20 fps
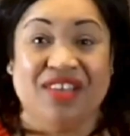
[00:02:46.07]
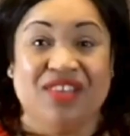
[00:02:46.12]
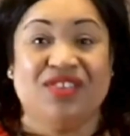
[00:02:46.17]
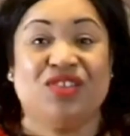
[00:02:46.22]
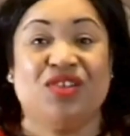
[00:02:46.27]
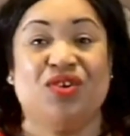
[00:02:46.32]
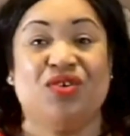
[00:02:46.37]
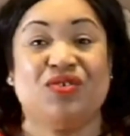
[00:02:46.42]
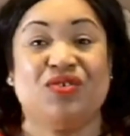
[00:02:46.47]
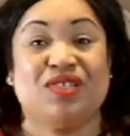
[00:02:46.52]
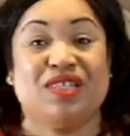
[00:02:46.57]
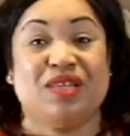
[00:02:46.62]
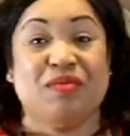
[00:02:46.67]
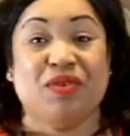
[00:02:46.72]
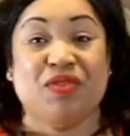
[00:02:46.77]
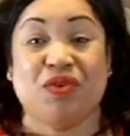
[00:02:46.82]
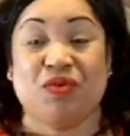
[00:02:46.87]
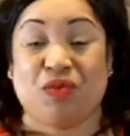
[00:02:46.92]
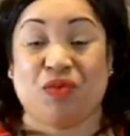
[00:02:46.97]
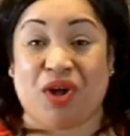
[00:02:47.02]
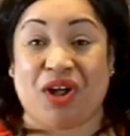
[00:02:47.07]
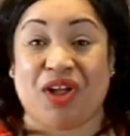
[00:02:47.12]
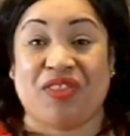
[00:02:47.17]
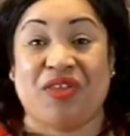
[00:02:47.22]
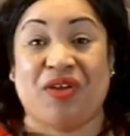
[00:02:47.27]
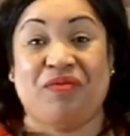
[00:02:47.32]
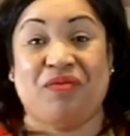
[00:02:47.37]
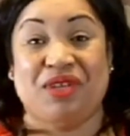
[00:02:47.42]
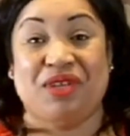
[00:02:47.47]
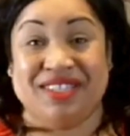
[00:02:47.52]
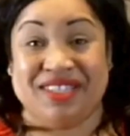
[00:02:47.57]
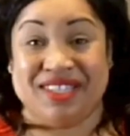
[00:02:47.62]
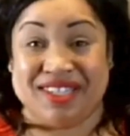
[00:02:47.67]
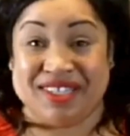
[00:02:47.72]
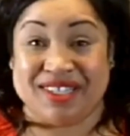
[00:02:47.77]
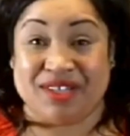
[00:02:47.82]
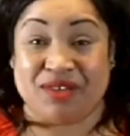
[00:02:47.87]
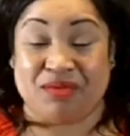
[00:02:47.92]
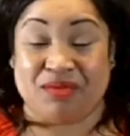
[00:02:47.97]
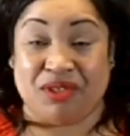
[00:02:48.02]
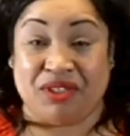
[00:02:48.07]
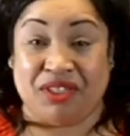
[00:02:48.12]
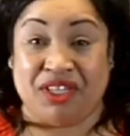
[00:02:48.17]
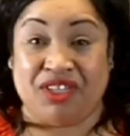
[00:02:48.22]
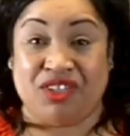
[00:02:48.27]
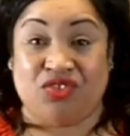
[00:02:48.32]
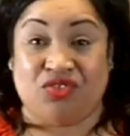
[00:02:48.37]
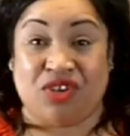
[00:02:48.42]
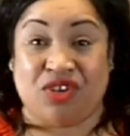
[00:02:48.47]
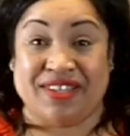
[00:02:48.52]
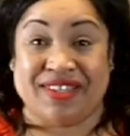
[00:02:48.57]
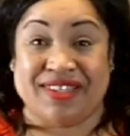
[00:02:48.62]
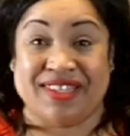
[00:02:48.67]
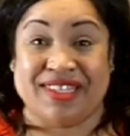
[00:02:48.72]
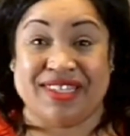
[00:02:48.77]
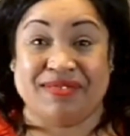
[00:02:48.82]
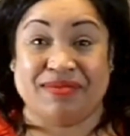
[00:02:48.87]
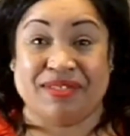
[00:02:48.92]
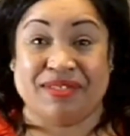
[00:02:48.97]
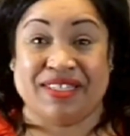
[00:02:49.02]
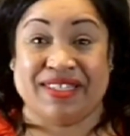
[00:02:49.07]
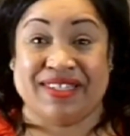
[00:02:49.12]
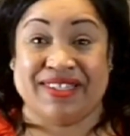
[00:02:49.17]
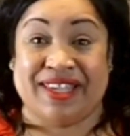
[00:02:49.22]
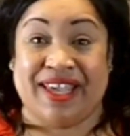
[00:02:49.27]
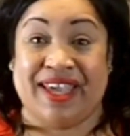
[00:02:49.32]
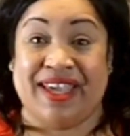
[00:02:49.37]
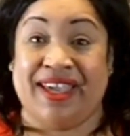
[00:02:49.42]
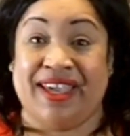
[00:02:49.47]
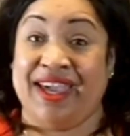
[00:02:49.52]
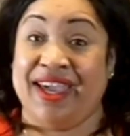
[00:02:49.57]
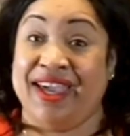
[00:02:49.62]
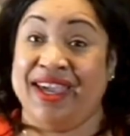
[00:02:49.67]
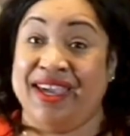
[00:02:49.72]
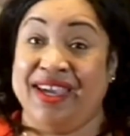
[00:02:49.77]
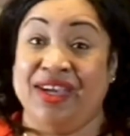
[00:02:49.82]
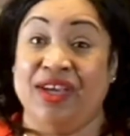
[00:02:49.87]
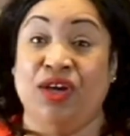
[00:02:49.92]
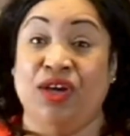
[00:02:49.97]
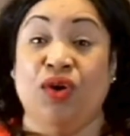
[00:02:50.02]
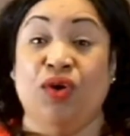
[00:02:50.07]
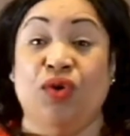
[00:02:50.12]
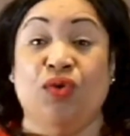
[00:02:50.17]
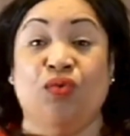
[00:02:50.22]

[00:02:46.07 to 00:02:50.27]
So some of the work that we did to really address this was to say, hey,